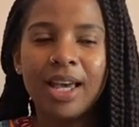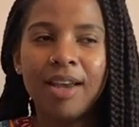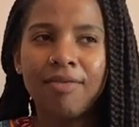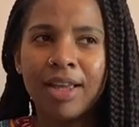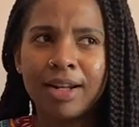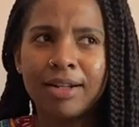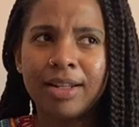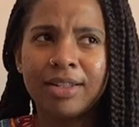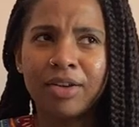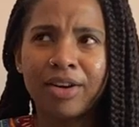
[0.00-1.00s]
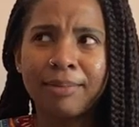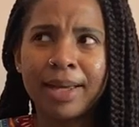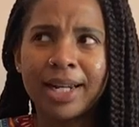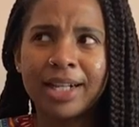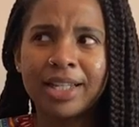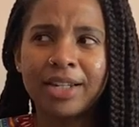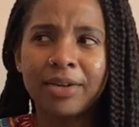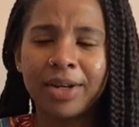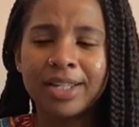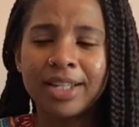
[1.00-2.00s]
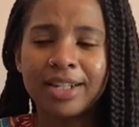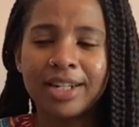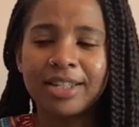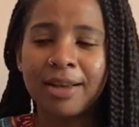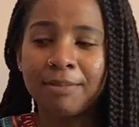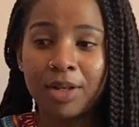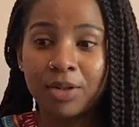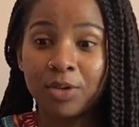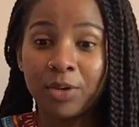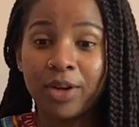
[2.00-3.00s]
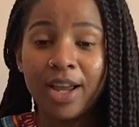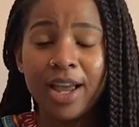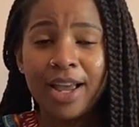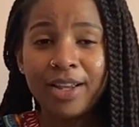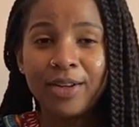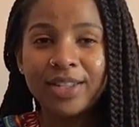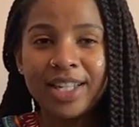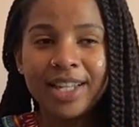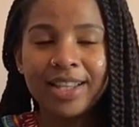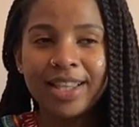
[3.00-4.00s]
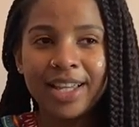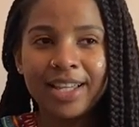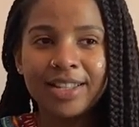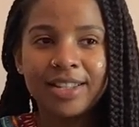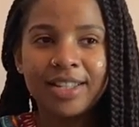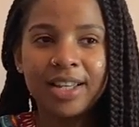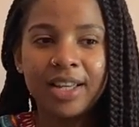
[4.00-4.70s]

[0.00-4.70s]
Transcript: If that is a grammatically correct sentence, I'm not sure. You're seeing things.